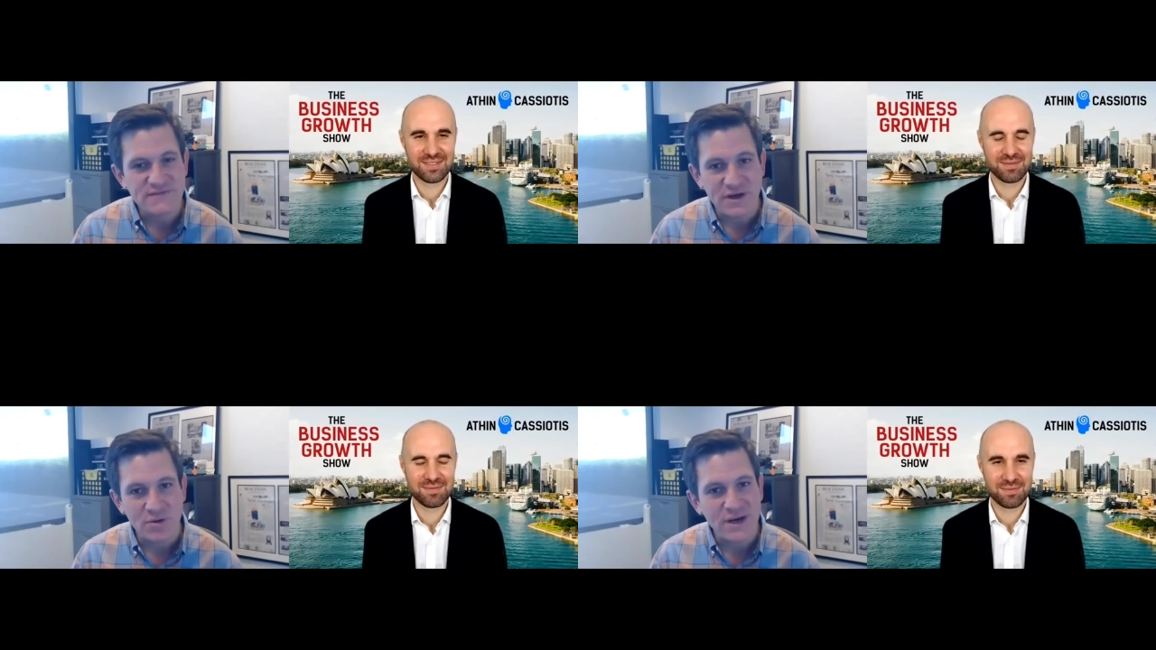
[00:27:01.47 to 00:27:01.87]
Speaker 1: of
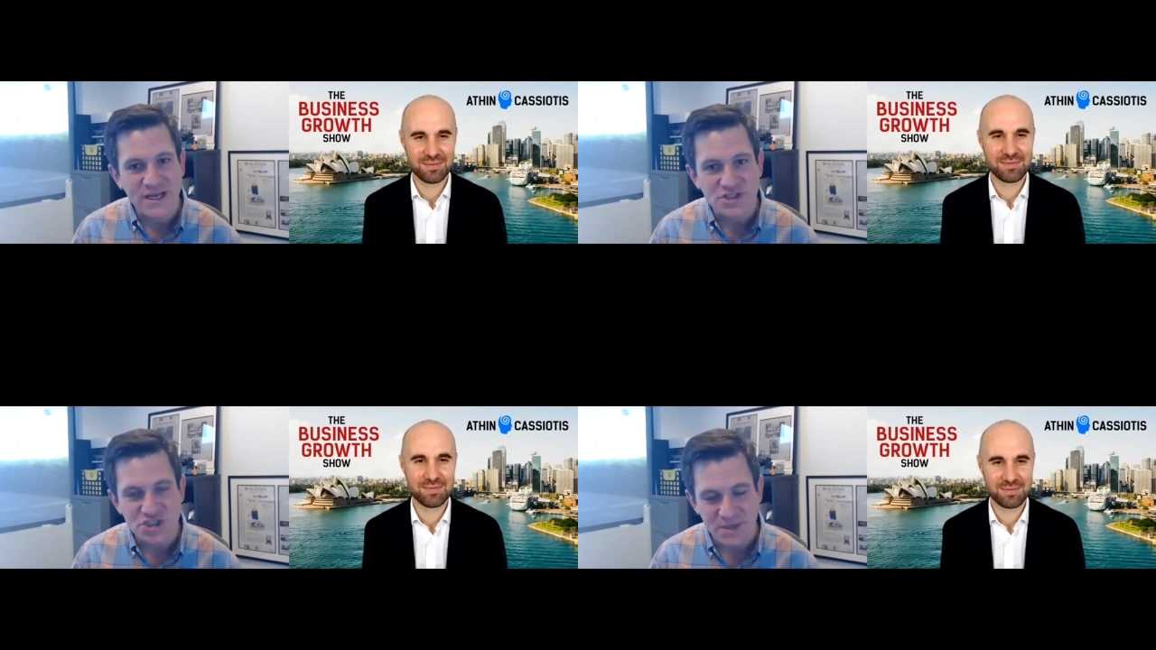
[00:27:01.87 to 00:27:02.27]

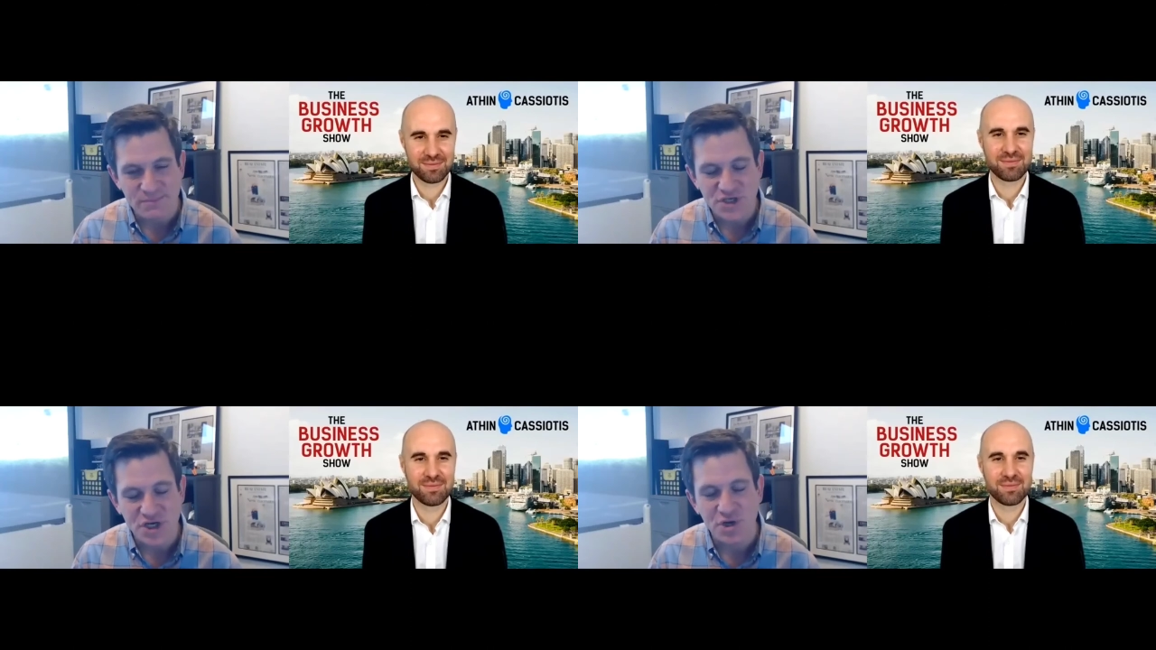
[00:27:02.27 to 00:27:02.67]
ingredients
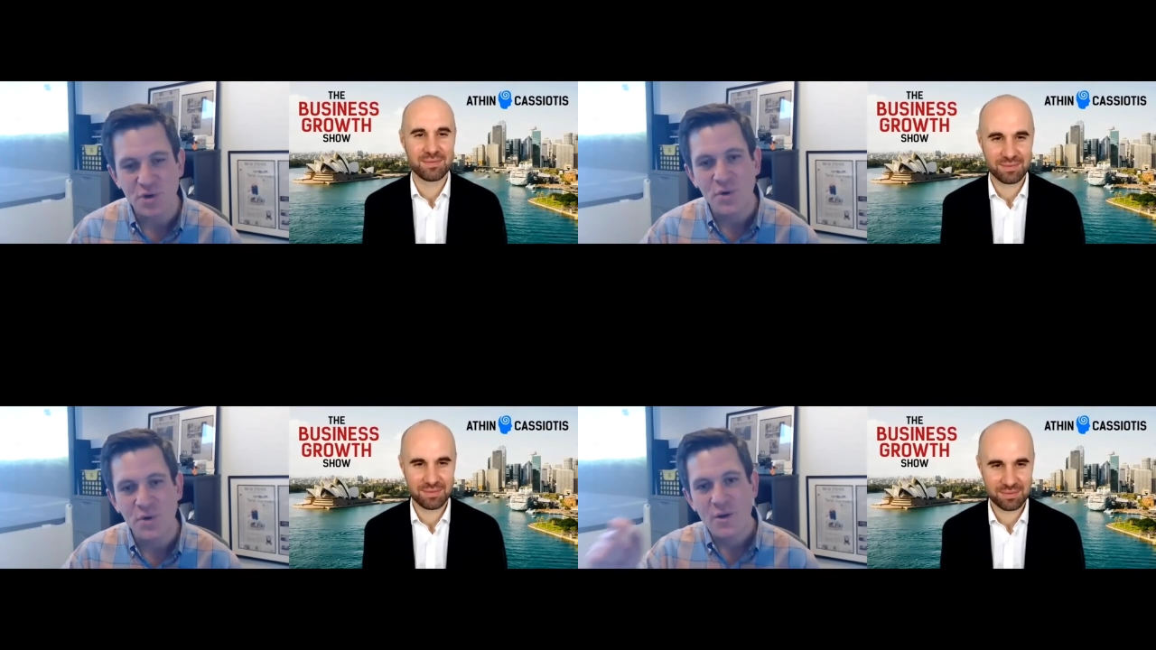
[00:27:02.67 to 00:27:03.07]
shipped to
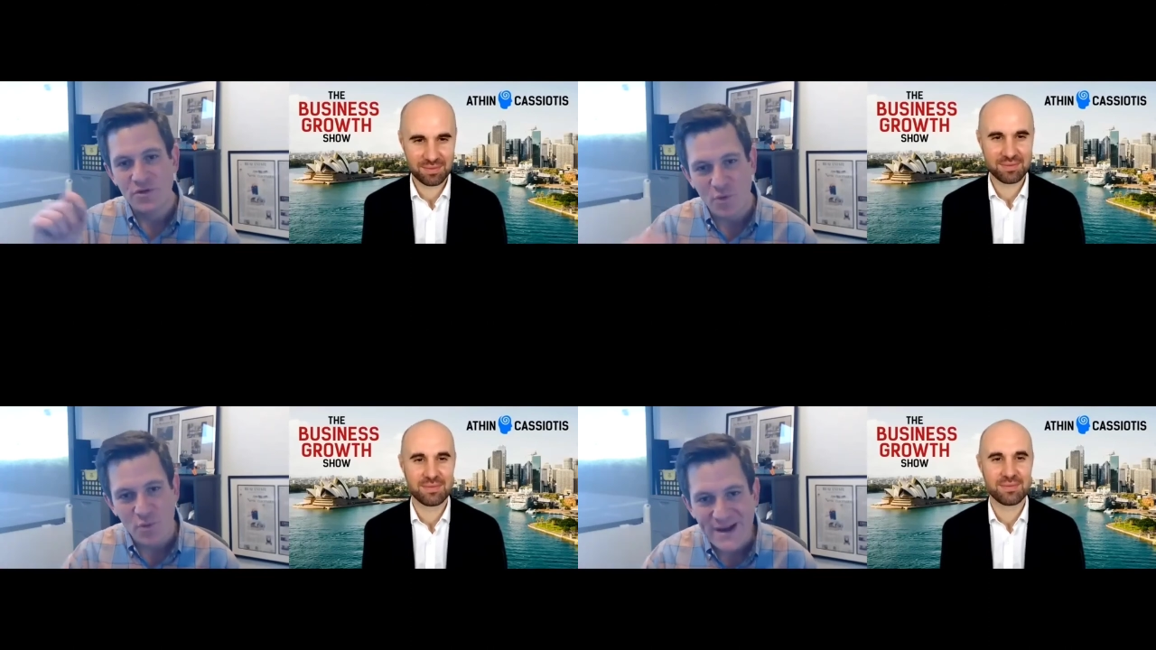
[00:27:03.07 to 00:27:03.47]
you
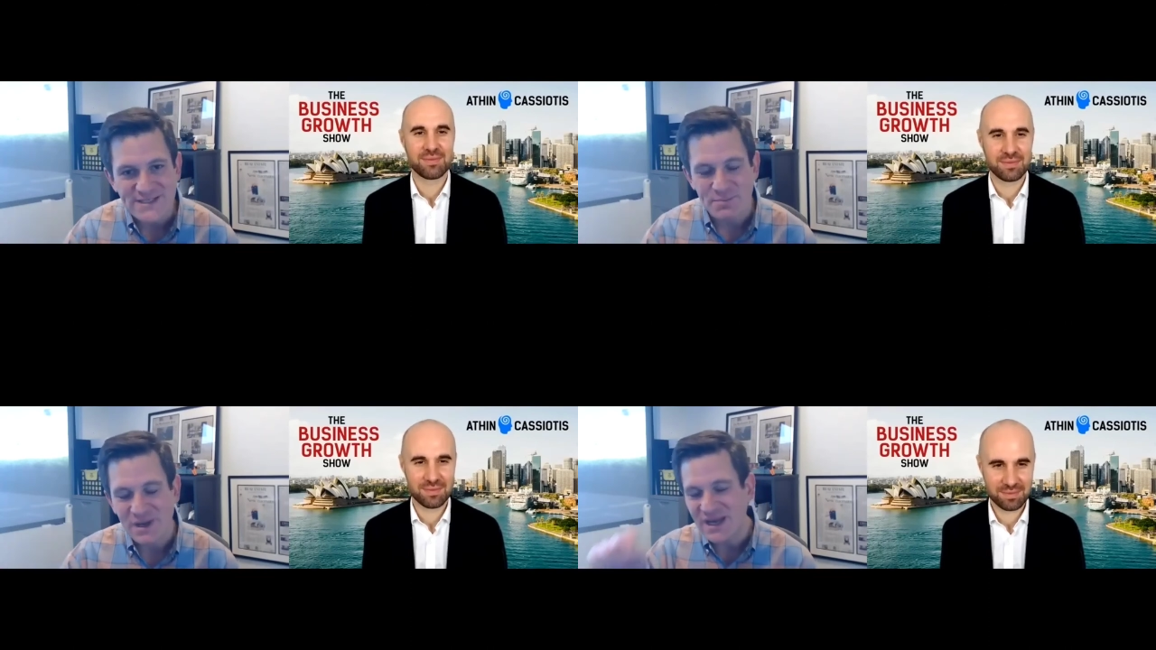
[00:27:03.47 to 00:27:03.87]
with a
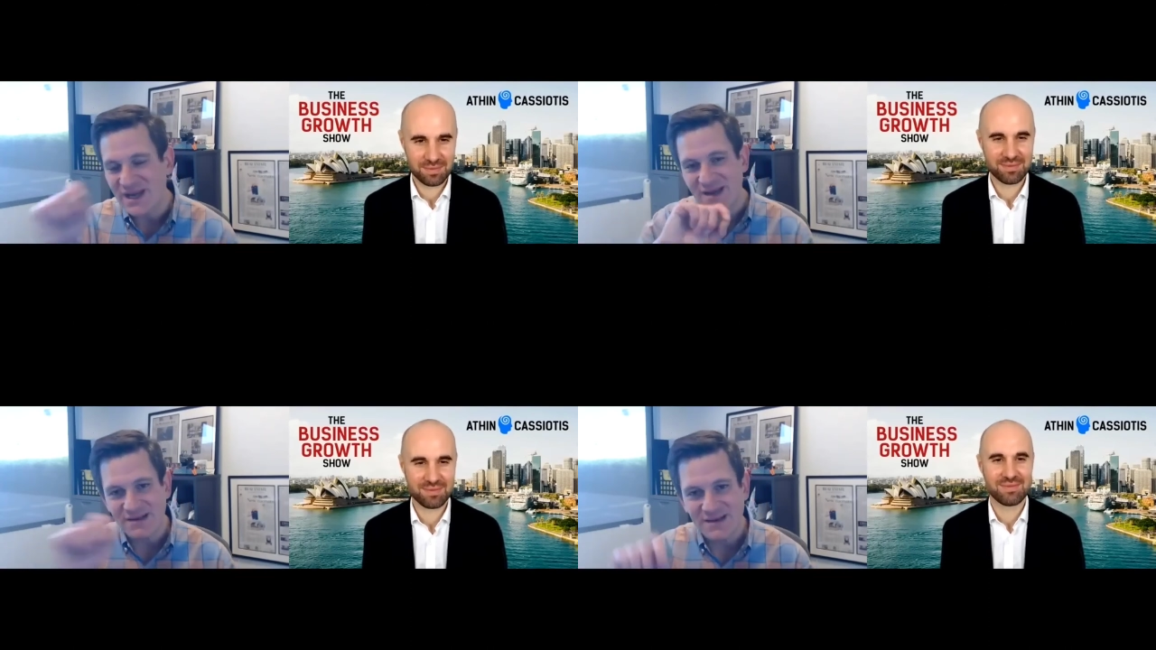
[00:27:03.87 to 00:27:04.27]

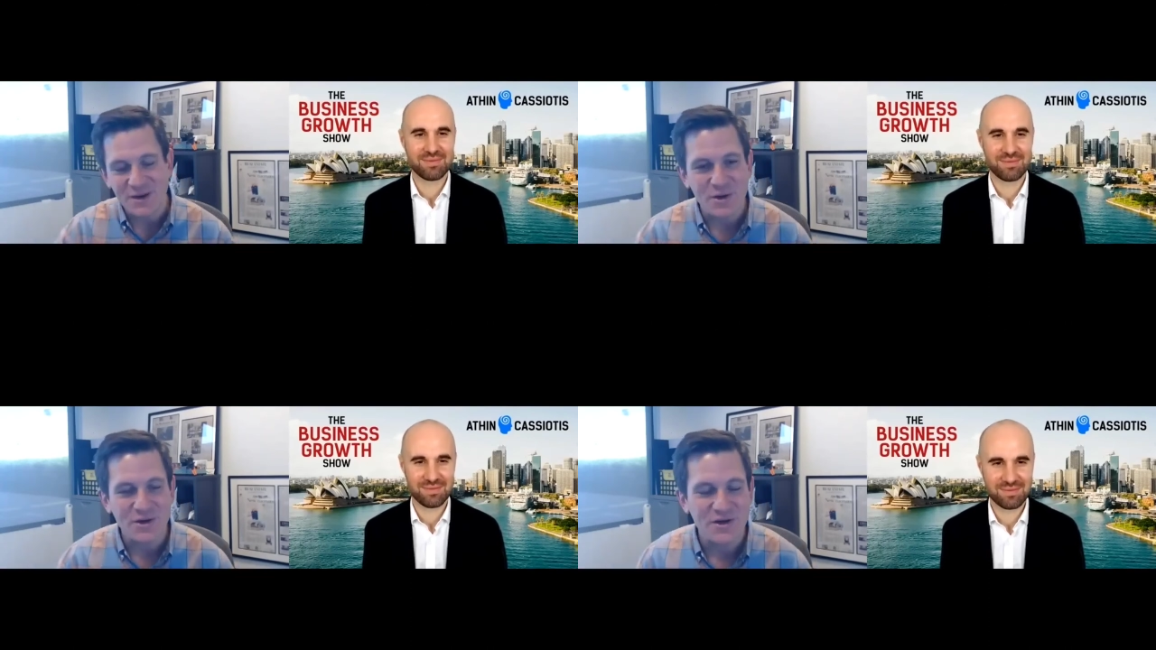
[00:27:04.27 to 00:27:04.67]
recipe, and you
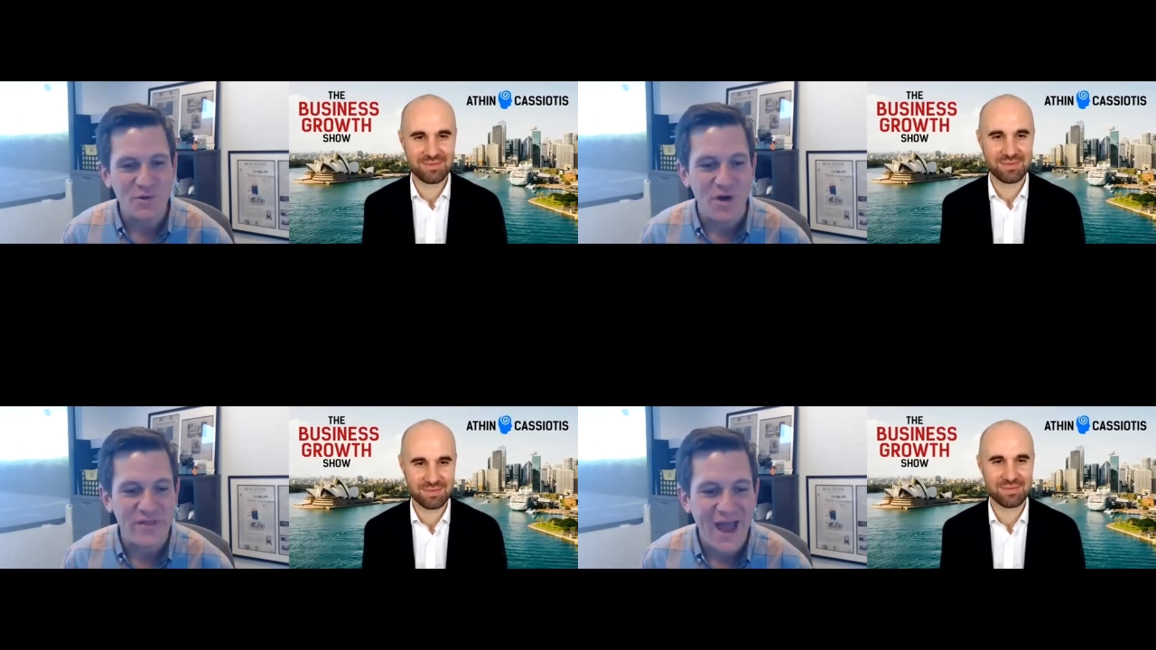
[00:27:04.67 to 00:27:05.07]
know you could
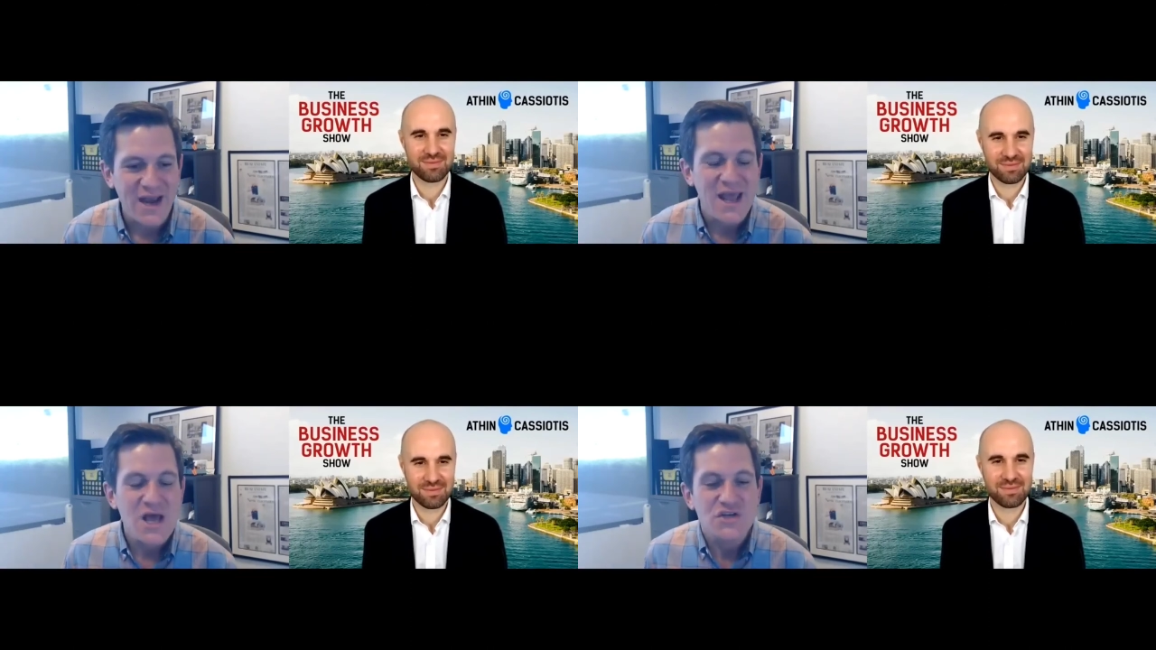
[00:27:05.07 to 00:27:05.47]
do all that.